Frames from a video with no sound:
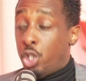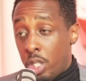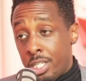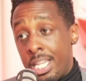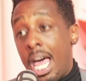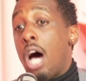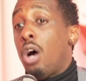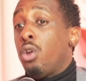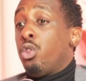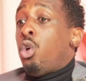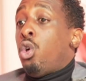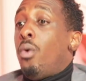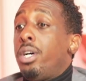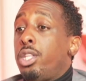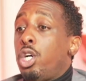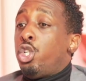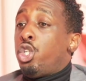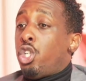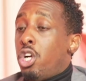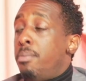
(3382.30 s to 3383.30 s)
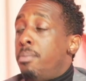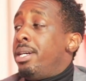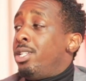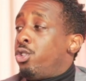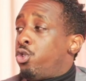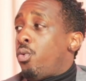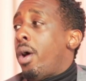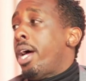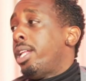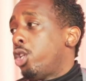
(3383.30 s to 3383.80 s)
Now, the way the
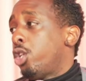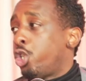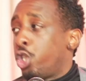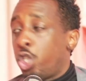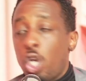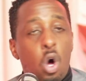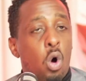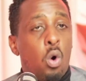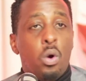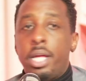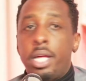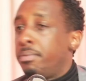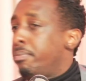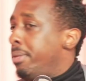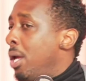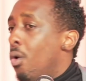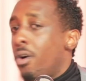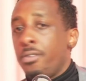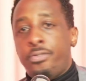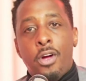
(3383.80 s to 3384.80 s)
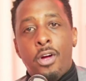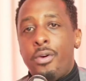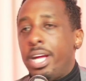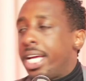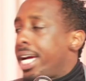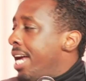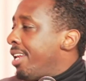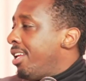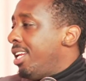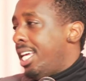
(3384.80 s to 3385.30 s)
Germans ran the show, they were very
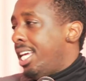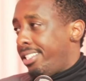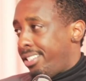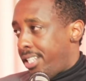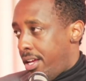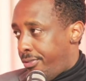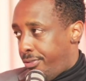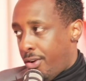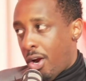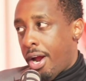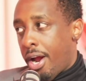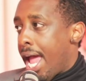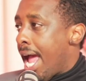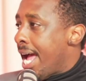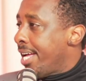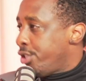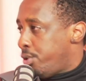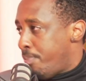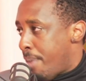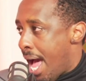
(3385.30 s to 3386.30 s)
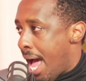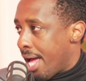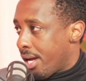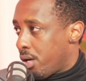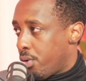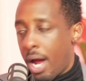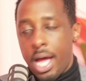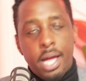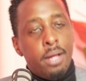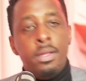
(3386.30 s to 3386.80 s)
kind of laissez-faire, hands back,
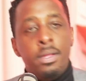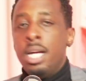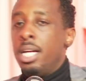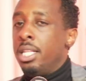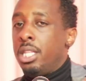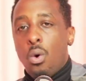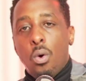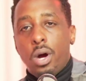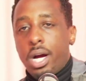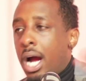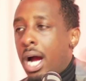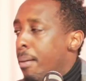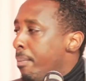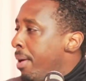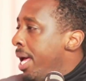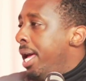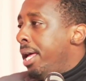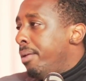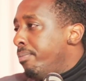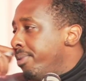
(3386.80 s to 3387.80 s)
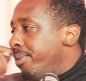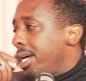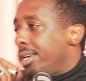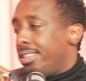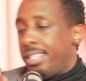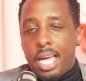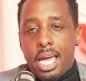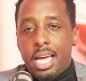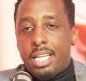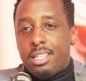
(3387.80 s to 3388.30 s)
right? Mm-hmm. They would come in, they
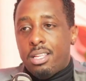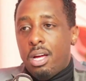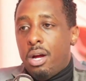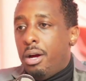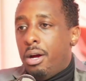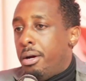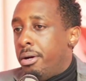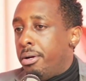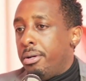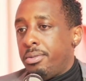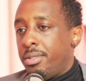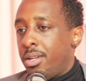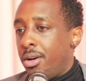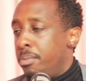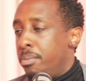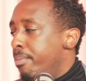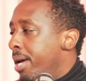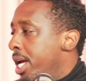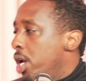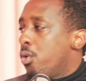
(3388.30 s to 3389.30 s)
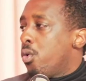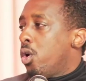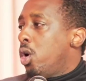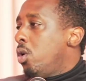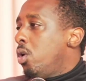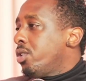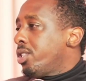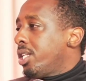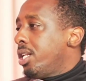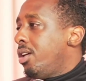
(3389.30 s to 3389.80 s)
take their
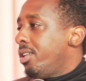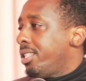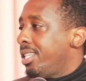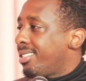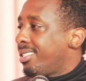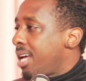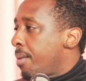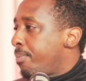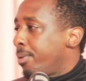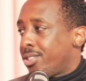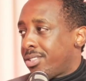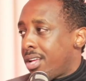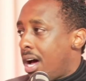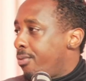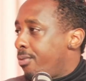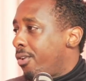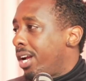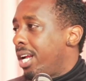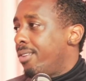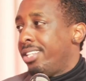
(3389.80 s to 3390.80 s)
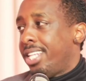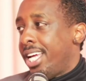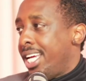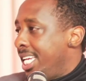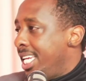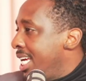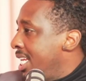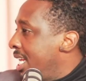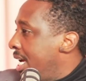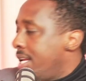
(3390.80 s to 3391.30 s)
minerals and all this type of stuff, whatever they
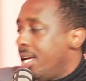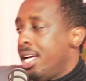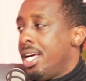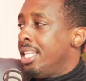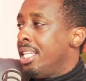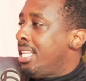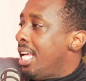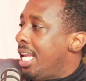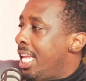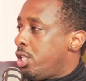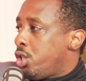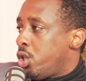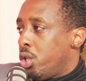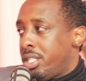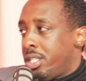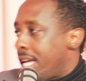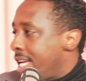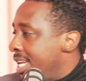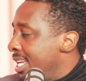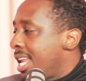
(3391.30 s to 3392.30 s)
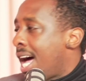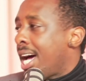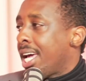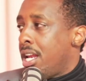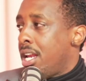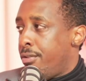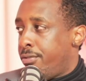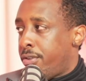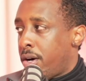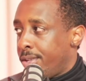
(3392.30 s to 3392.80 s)
needed. They did not
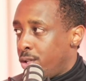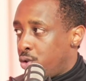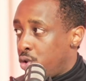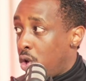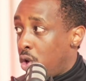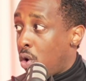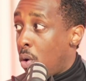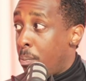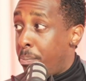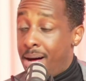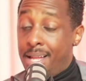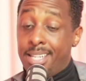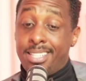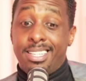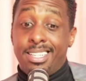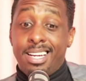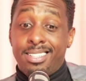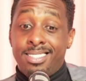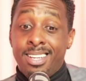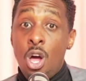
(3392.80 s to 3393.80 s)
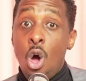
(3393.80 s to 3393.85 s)
get involved into local politics.